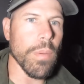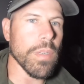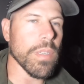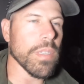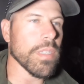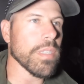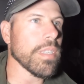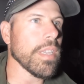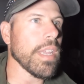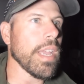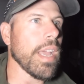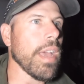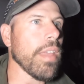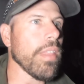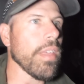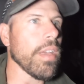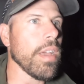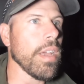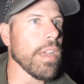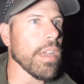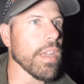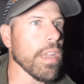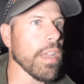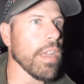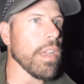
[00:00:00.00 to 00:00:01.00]
just see how the
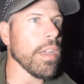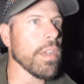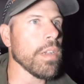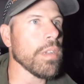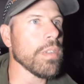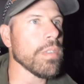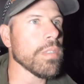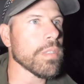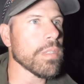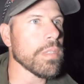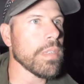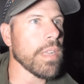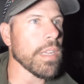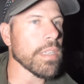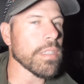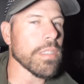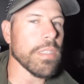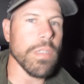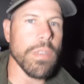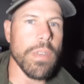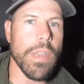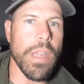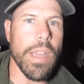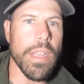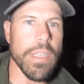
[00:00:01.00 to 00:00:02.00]
hunting goes. The next
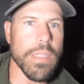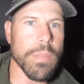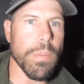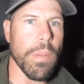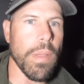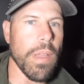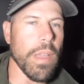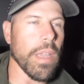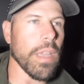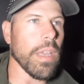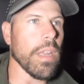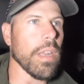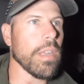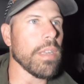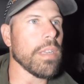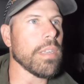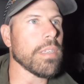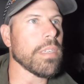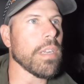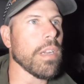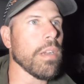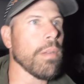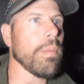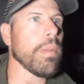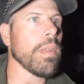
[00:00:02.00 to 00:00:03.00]
2 days probably gonna
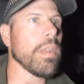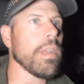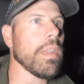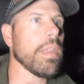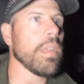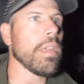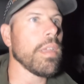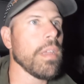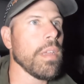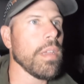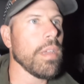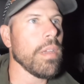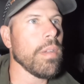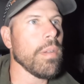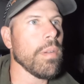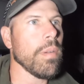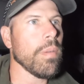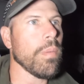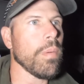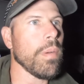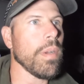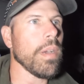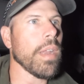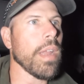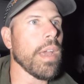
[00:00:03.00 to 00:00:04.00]
determine
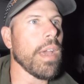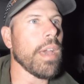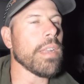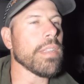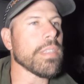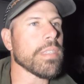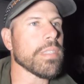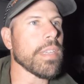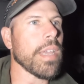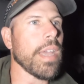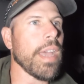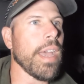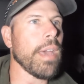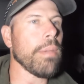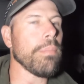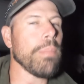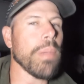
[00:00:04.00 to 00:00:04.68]
what I decide,